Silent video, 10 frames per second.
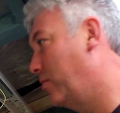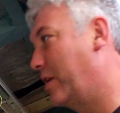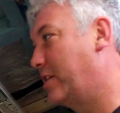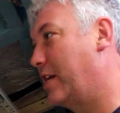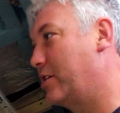
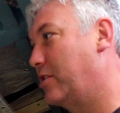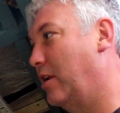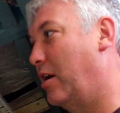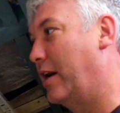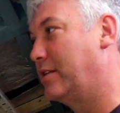reattach
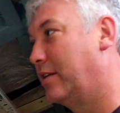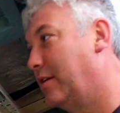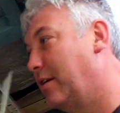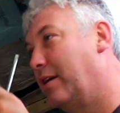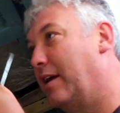the light,
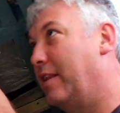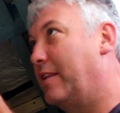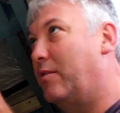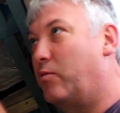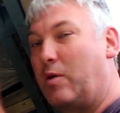
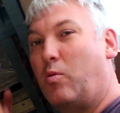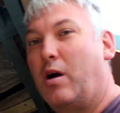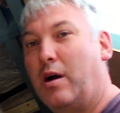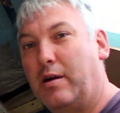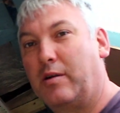and then
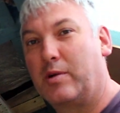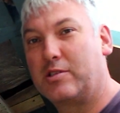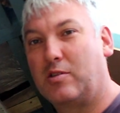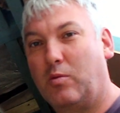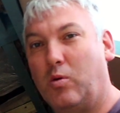rewire it
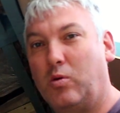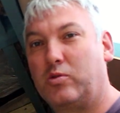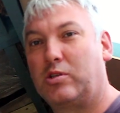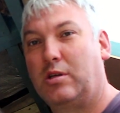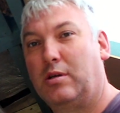once the
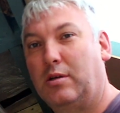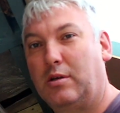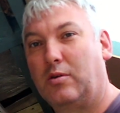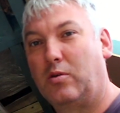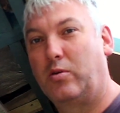wall's
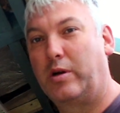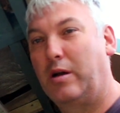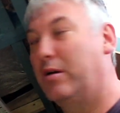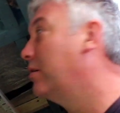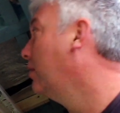
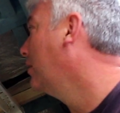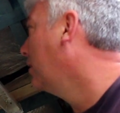already on.